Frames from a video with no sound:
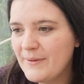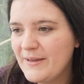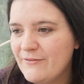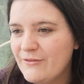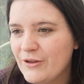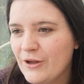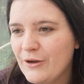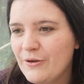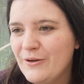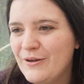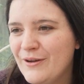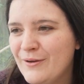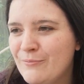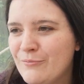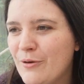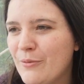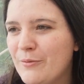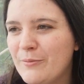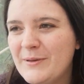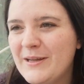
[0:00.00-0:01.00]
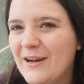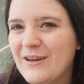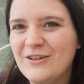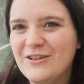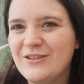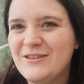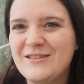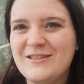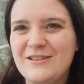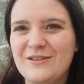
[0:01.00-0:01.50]
Even though probably I
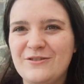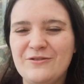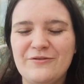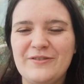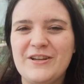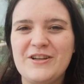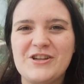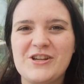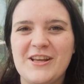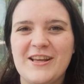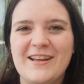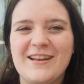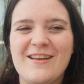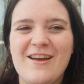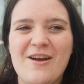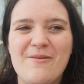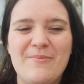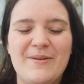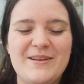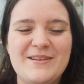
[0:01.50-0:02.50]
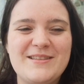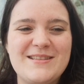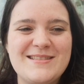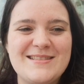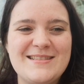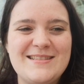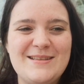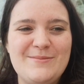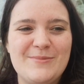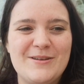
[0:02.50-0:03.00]
could still finish it. It
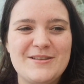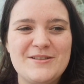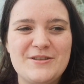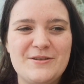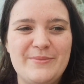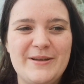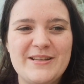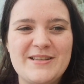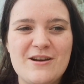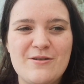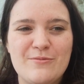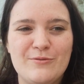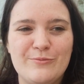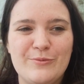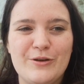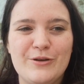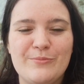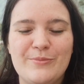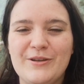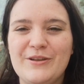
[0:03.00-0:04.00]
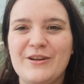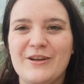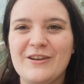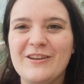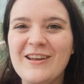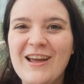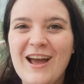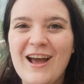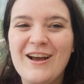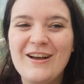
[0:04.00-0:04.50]
doesn't seem like it's going to be a terrible book, but you know,
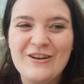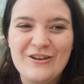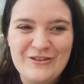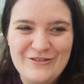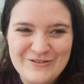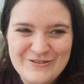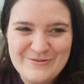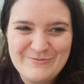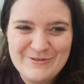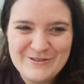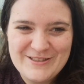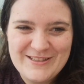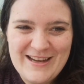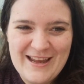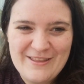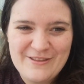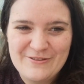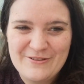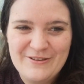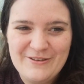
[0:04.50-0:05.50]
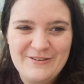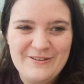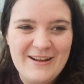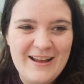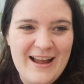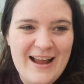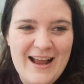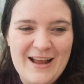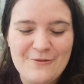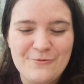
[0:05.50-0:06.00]
got lots of books to get through
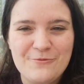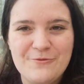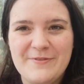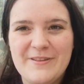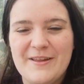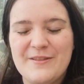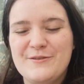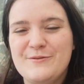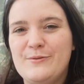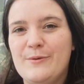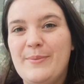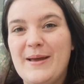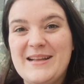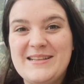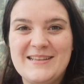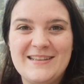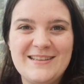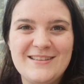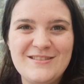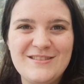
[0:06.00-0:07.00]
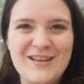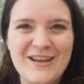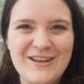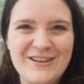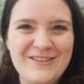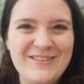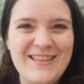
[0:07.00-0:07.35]
and all of the others were better. So